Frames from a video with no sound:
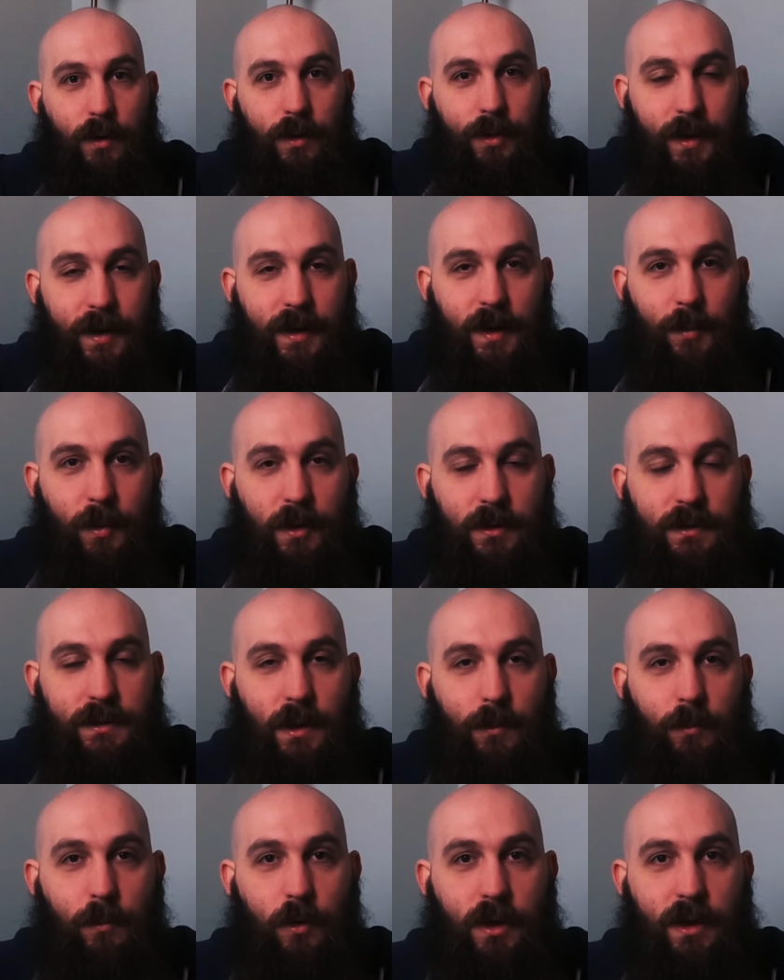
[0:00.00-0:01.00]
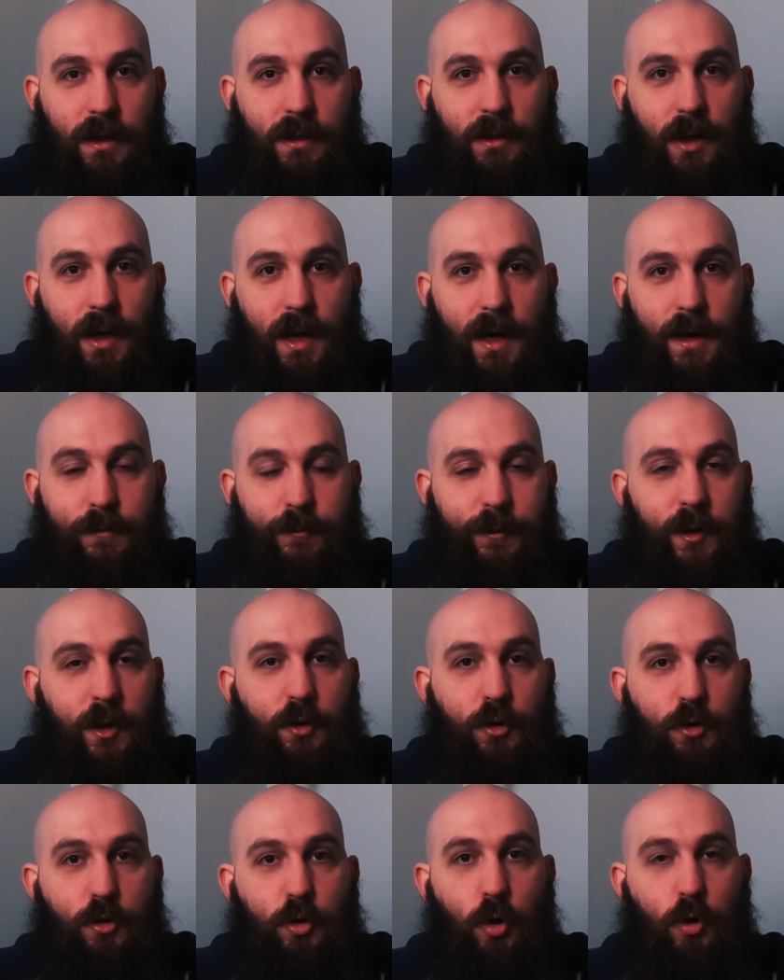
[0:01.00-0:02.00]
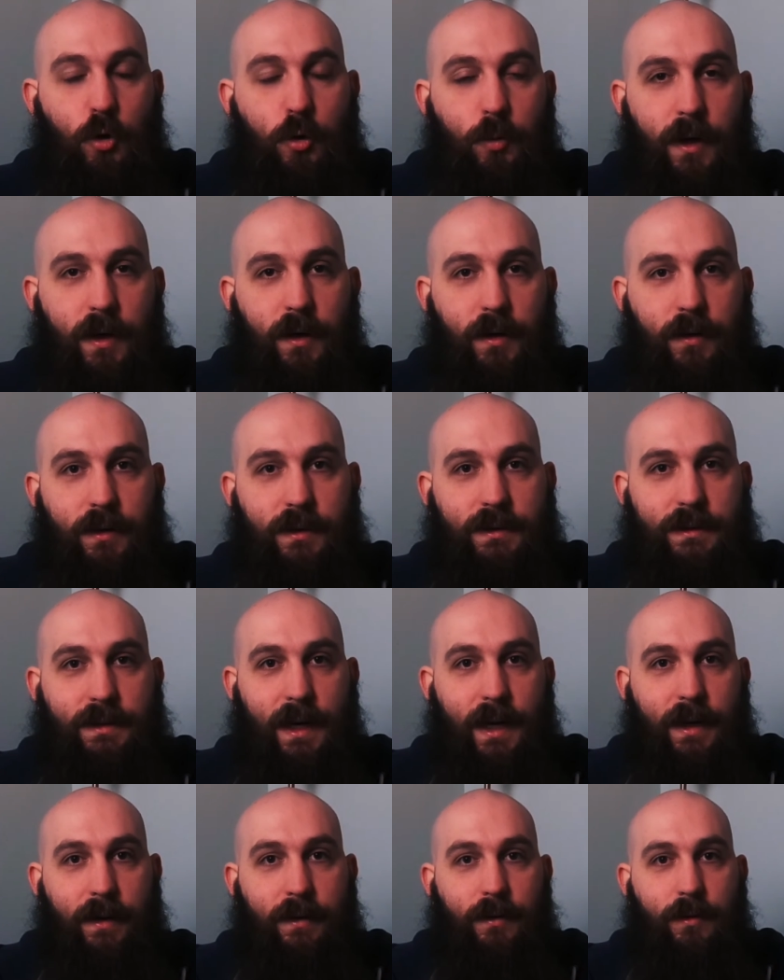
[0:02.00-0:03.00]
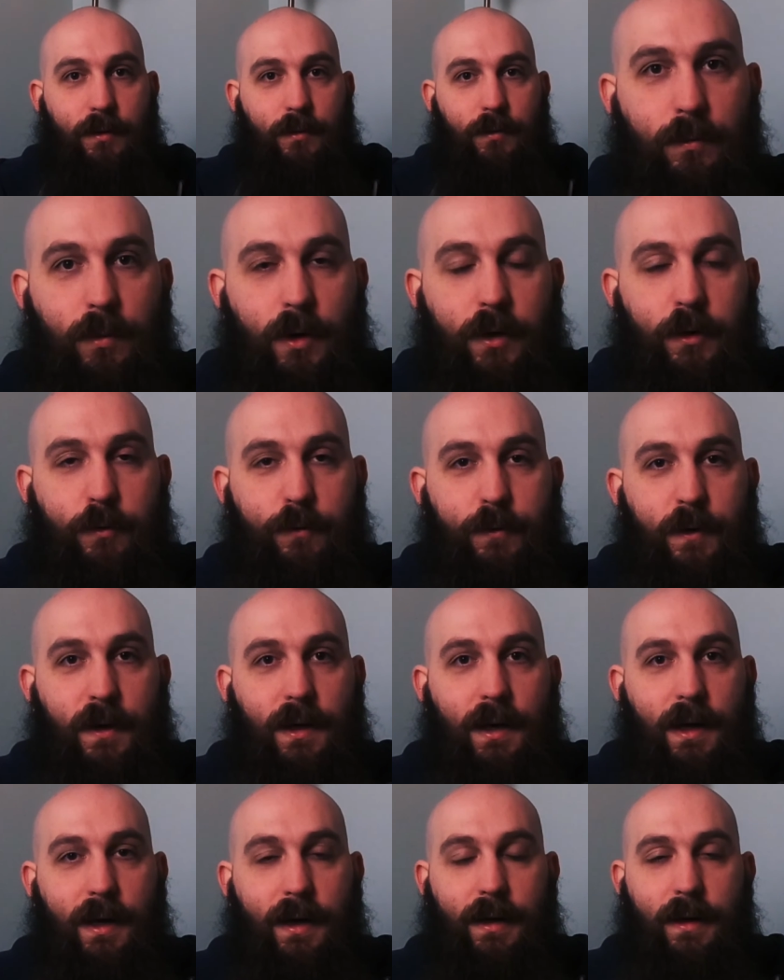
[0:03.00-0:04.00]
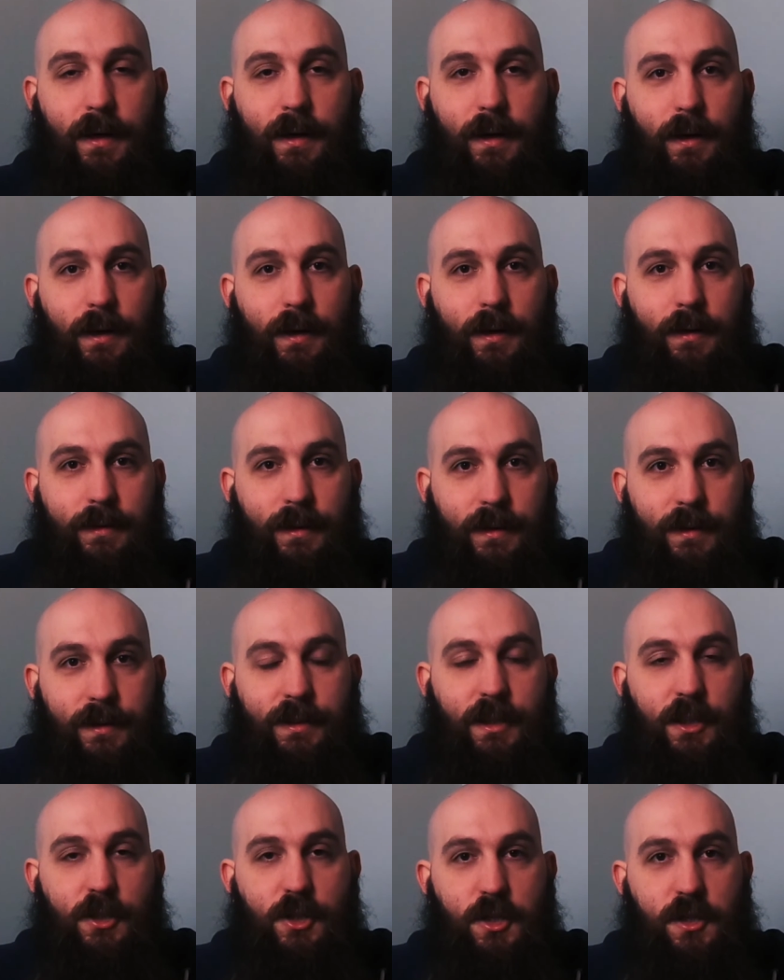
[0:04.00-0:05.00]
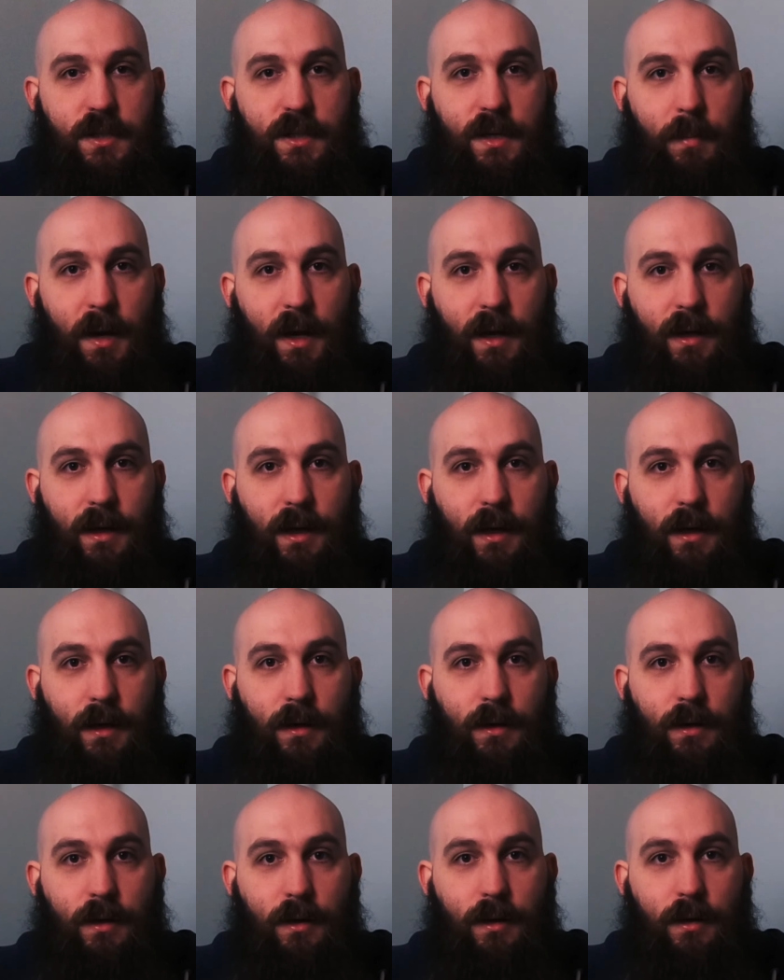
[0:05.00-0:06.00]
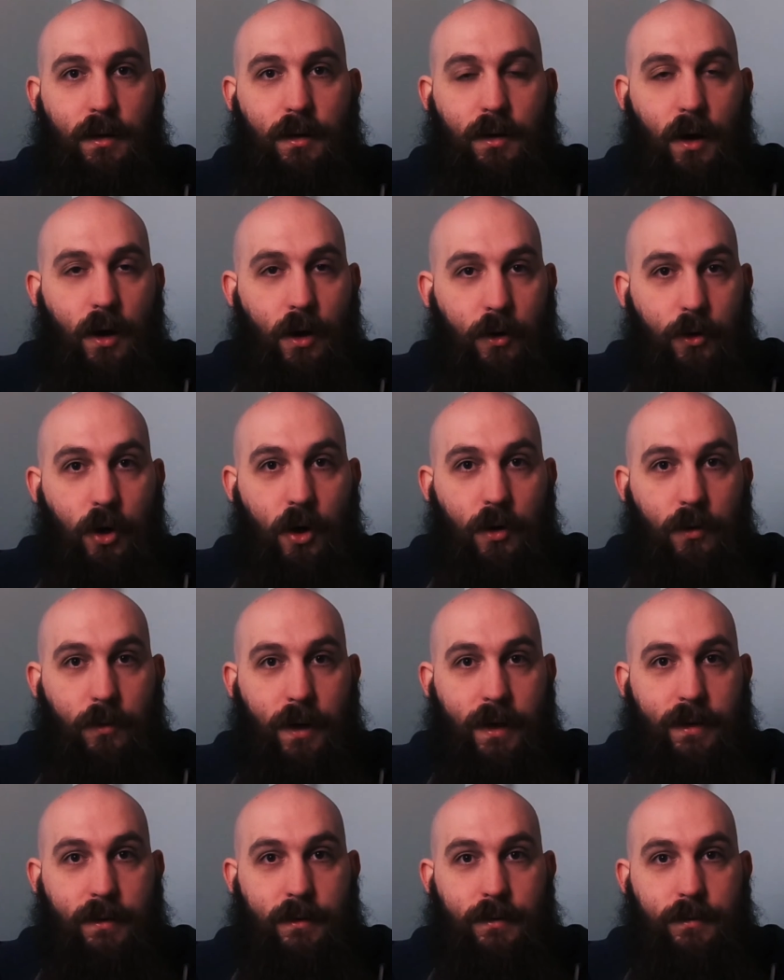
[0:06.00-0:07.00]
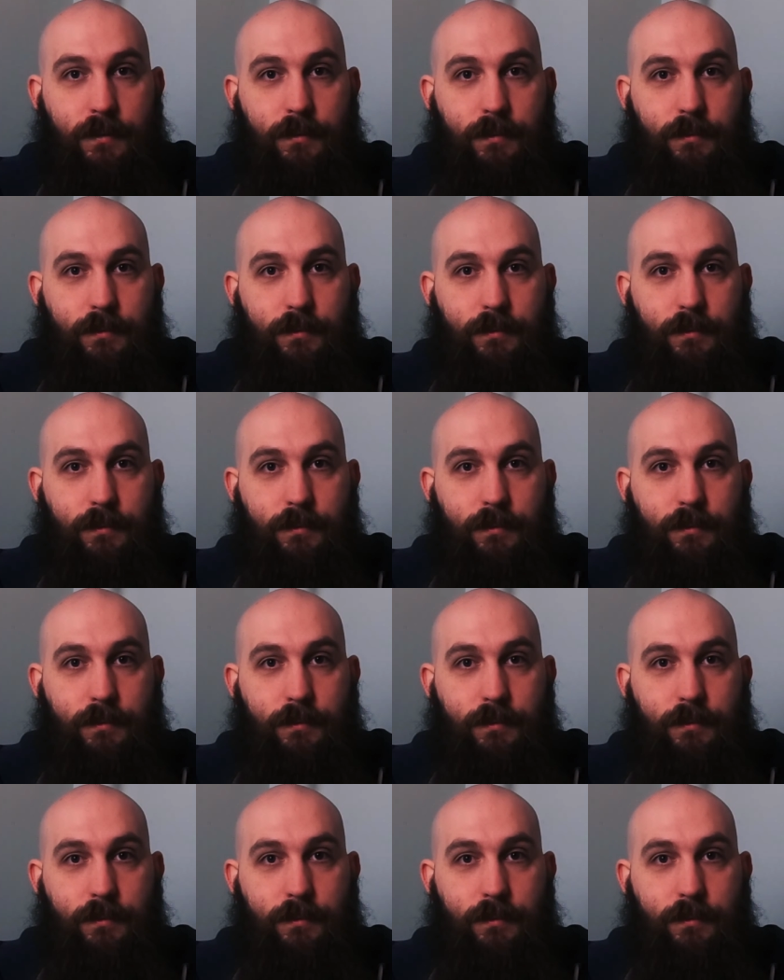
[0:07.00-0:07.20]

Think about someone in your life that you don't quite understand, where you feel like the decisions they're making are not right,